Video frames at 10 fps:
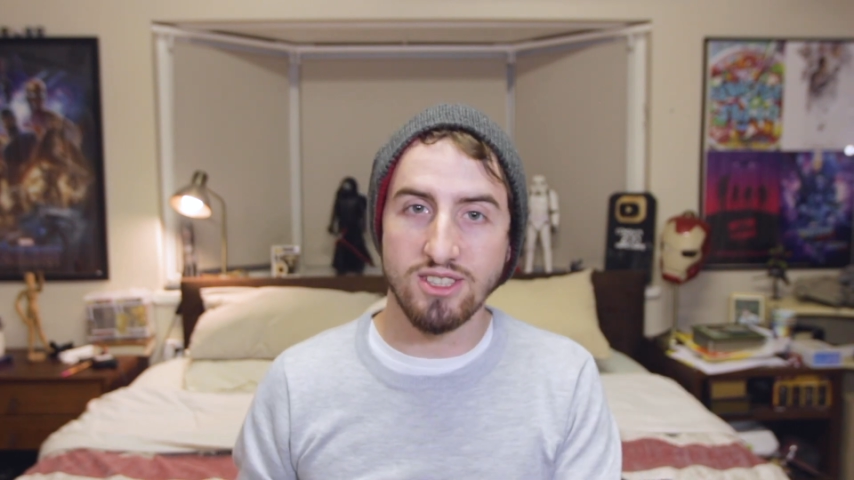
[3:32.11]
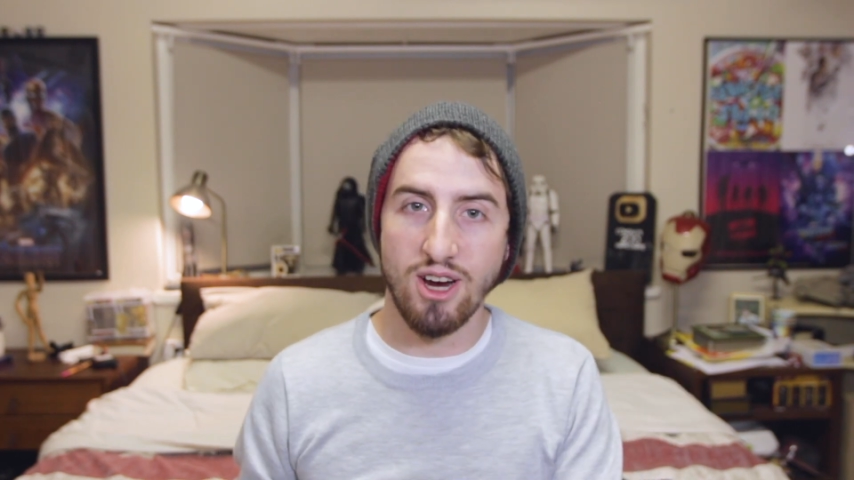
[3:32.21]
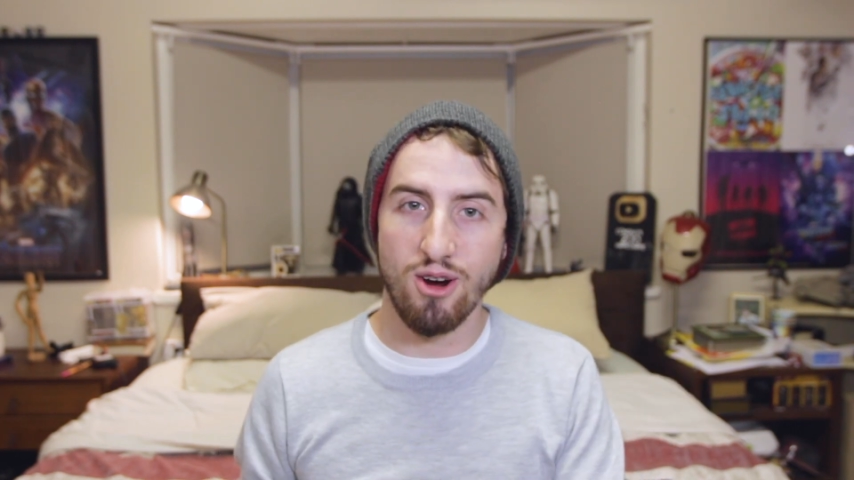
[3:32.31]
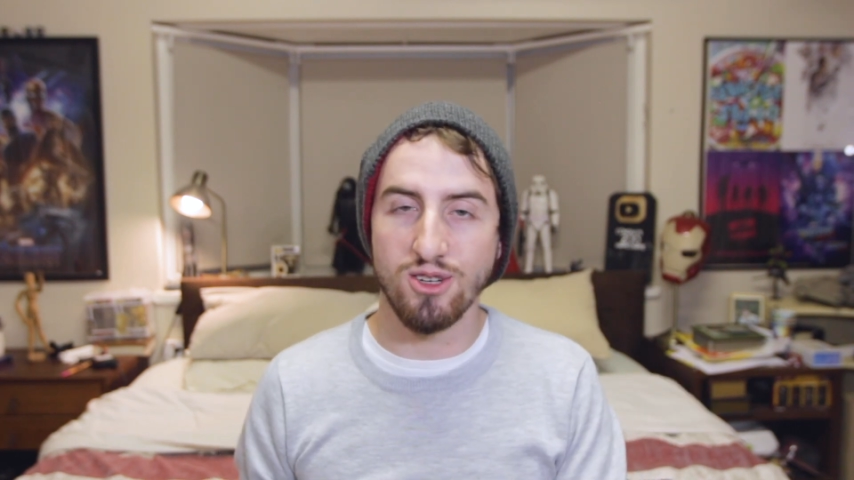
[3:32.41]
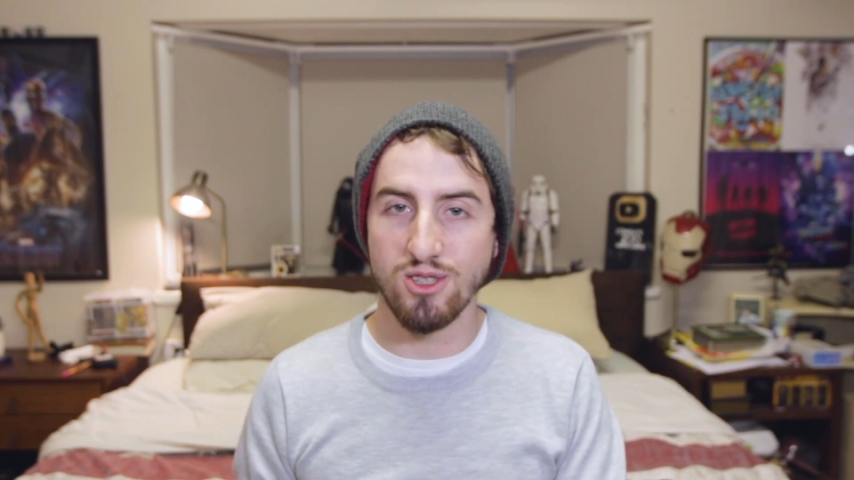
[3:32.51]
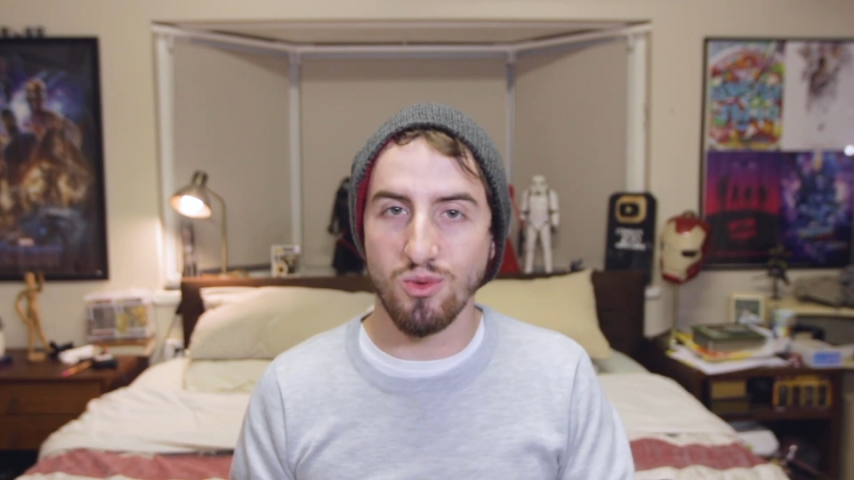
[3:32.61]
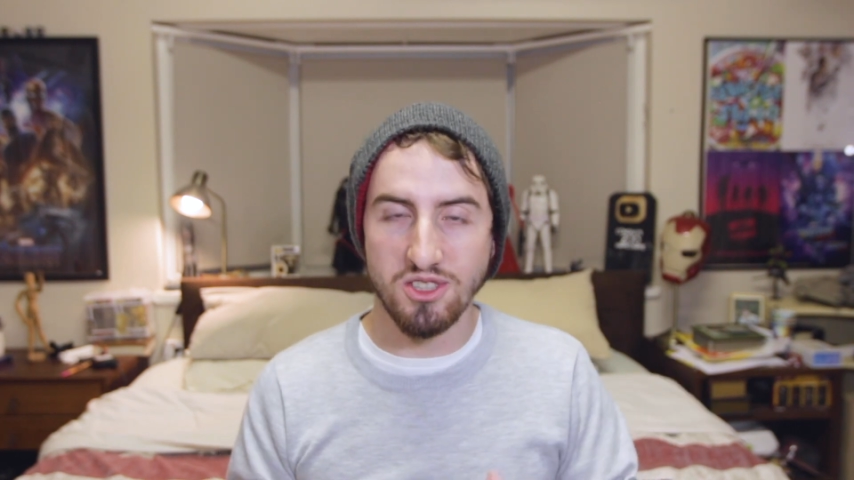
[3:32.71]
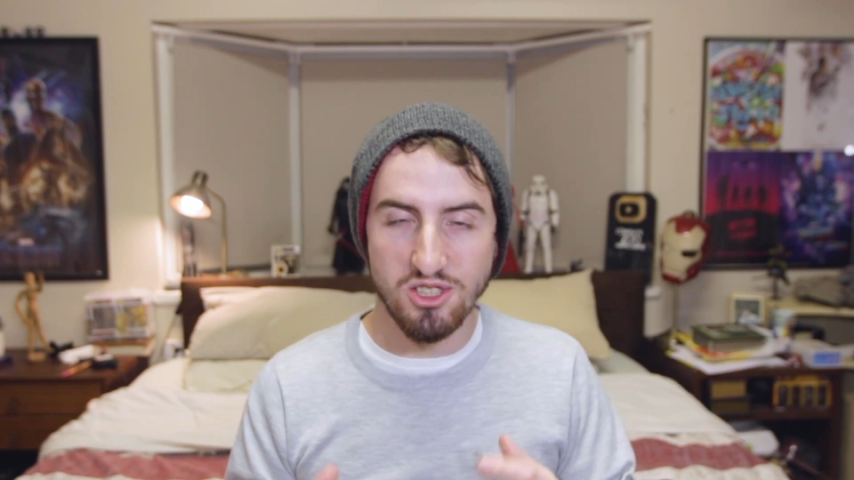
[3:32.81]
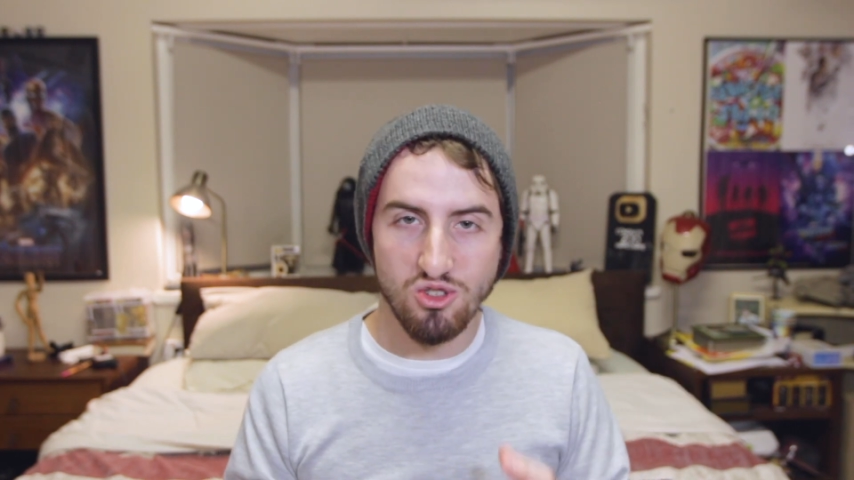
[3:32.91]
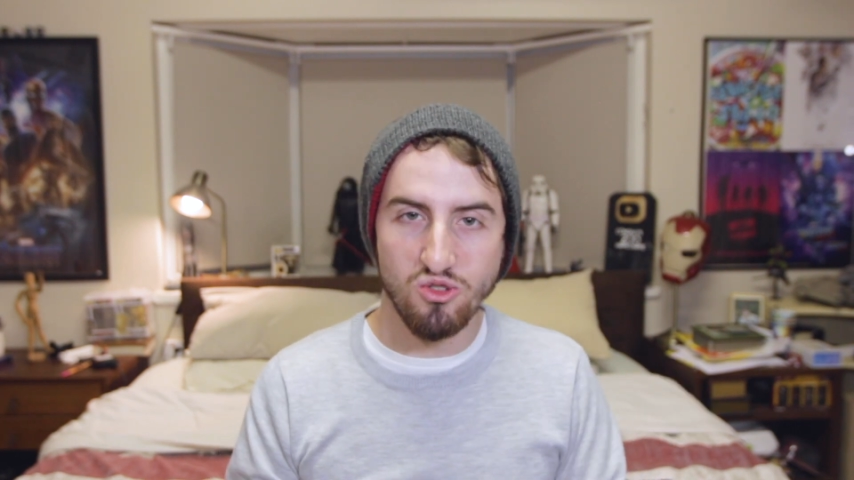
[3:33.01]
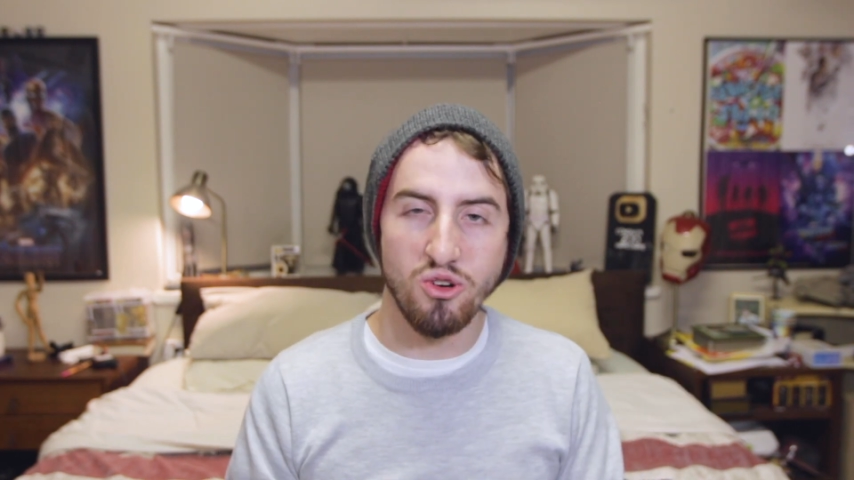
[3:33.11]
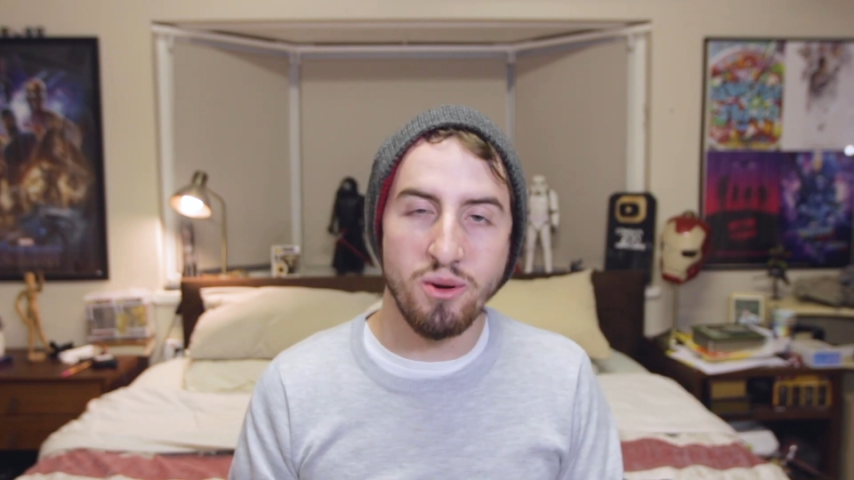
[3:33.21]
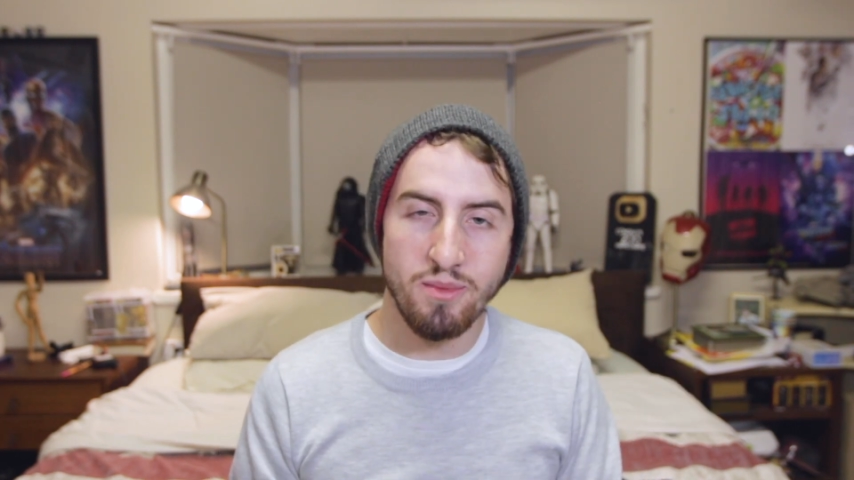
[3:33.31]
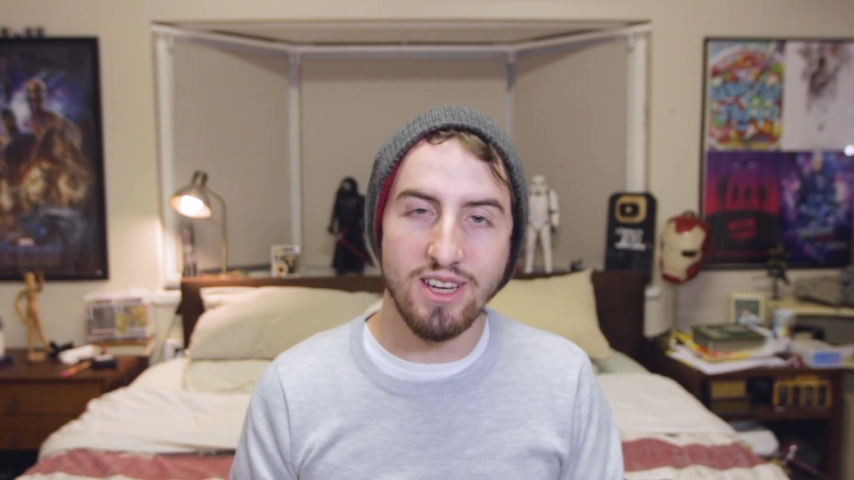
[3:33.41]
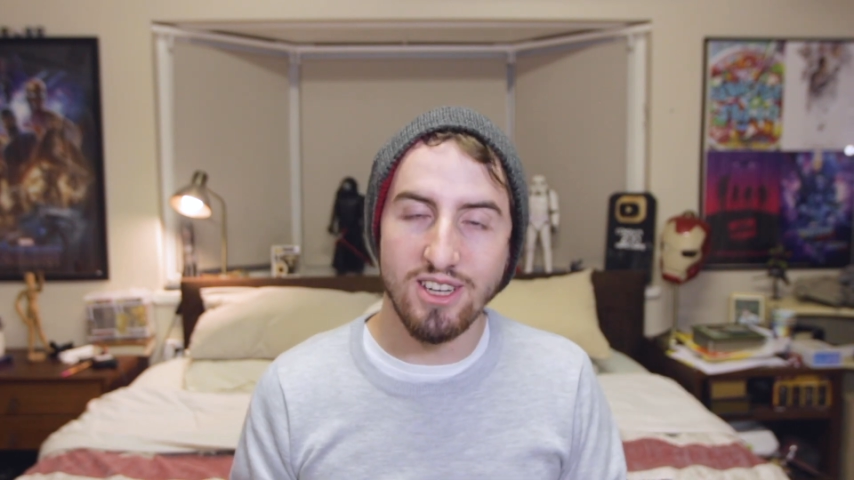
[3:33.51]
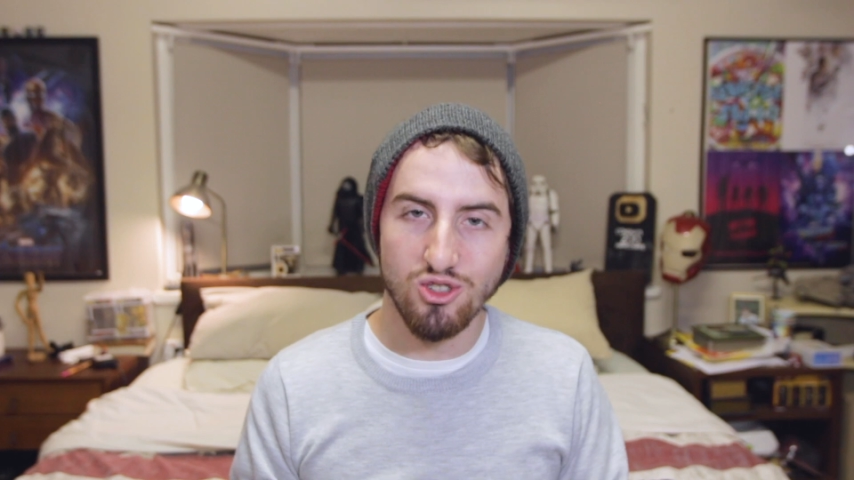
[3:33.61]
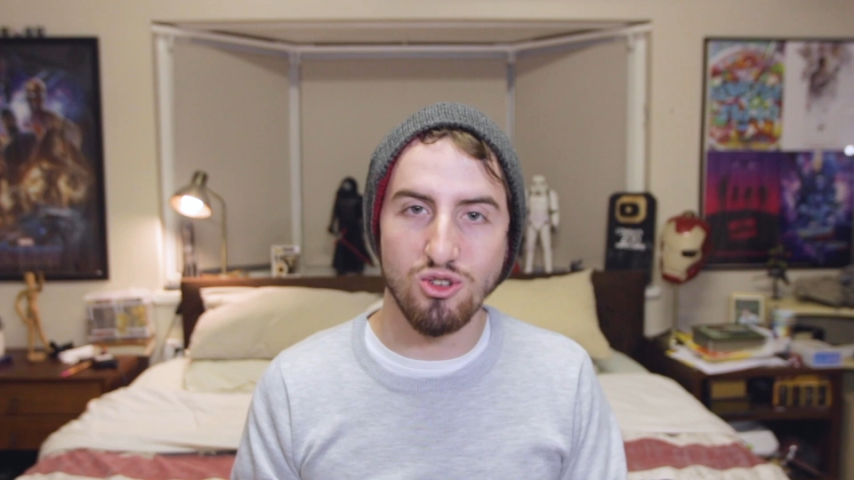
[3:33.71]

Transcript: characters was extremely